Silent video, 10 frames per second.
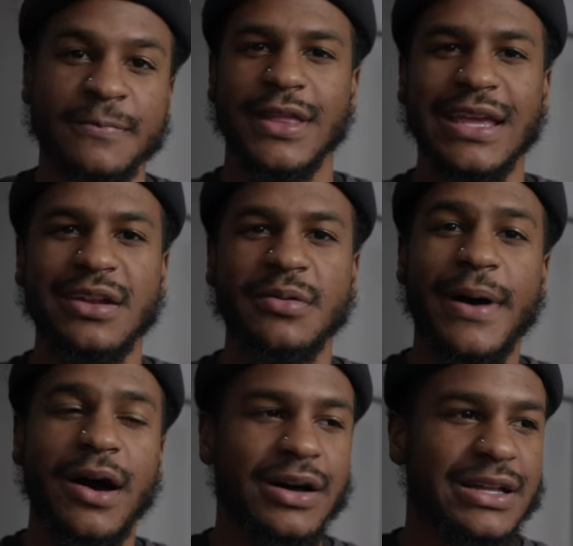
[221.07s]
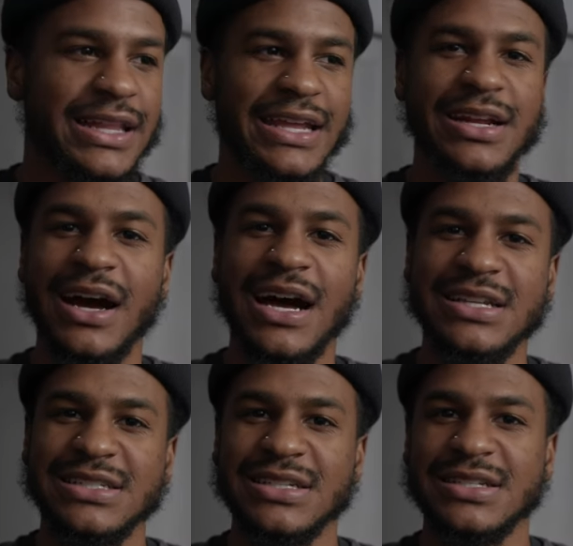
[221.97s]
Thinking about Helena
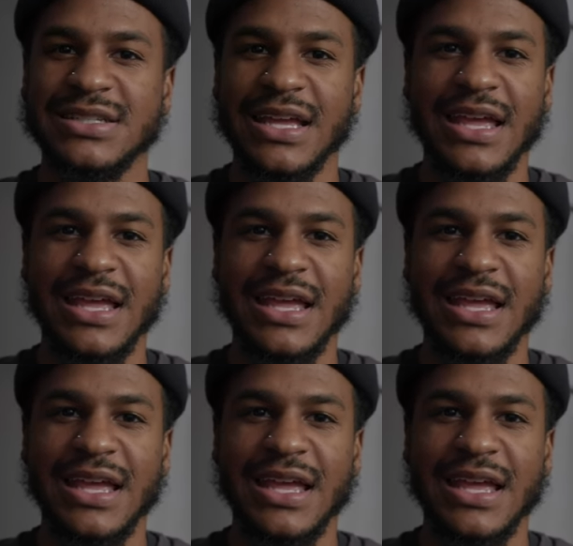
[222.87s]
Hutchins